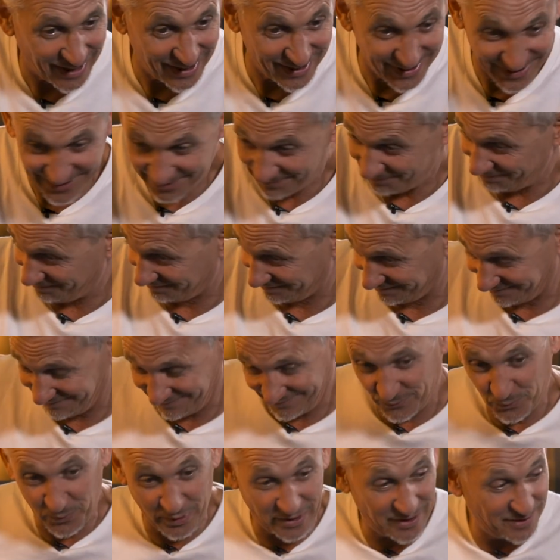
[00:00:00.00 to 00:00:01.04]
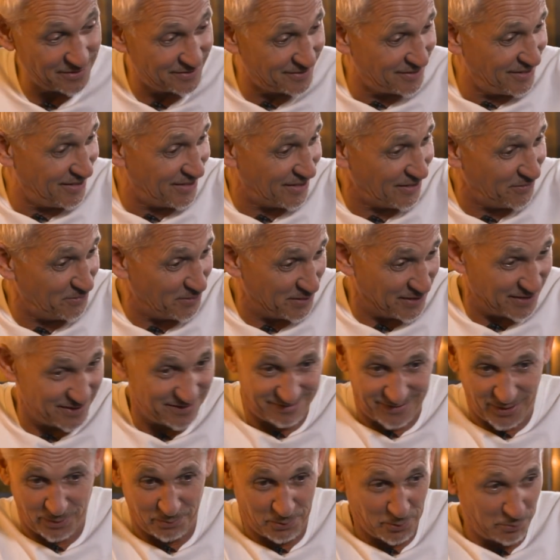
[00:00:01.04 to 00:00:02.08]
and with a, you know, with a
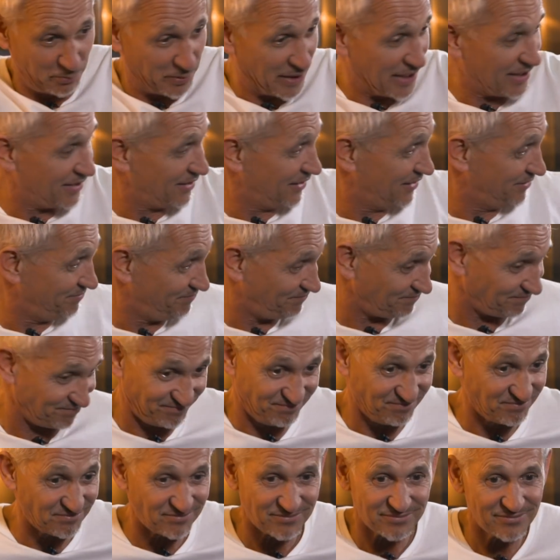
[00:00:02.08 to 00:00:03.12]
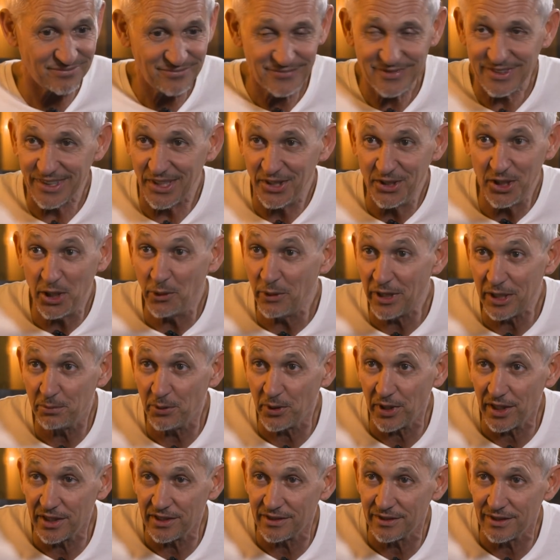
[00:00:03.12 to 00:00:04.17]
double bed and nowhere to
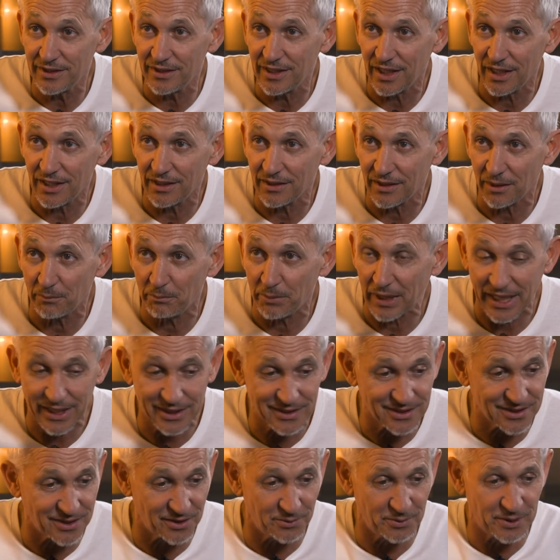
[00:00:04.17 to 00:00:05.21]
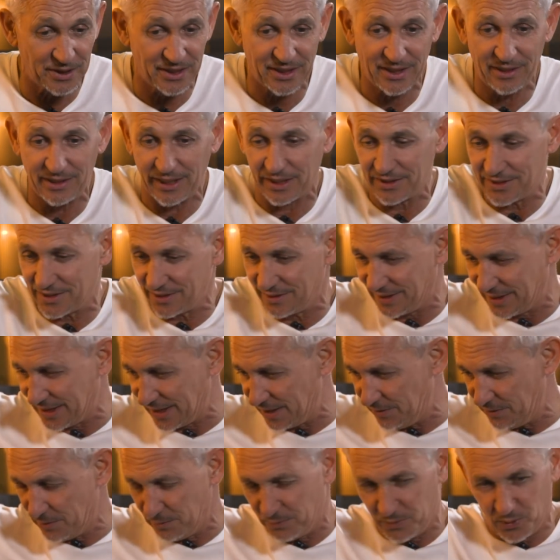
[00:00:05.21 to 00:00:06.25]
put our, our, bags, so we had to
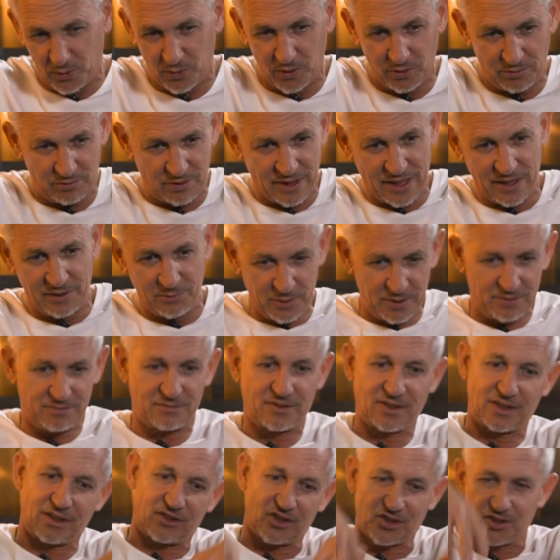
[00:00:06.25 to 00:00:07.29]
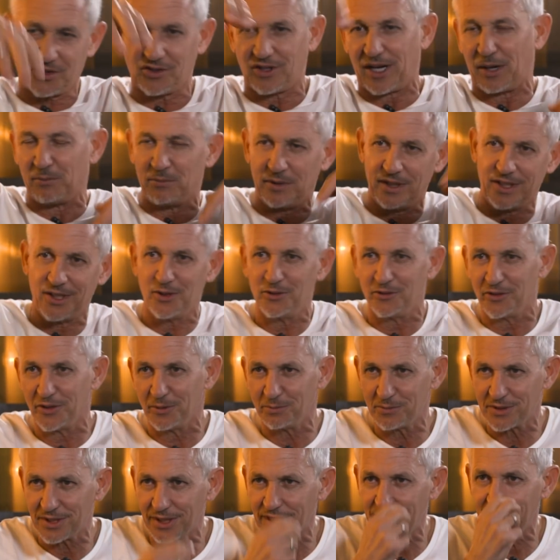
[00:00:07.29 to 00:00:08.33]
keep them all around. We are scrambling over
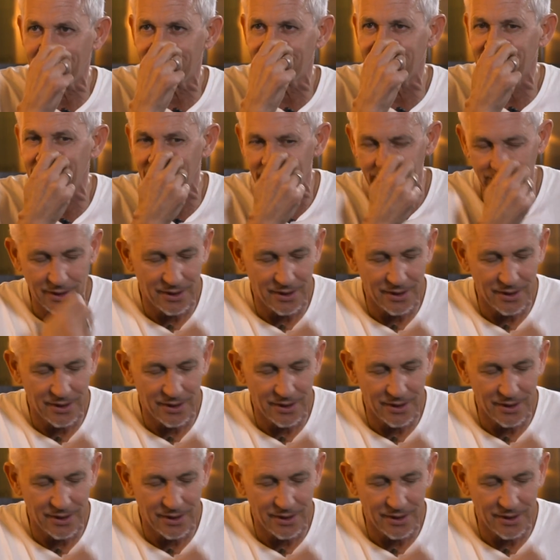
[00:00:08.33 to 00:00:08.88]
them to get to,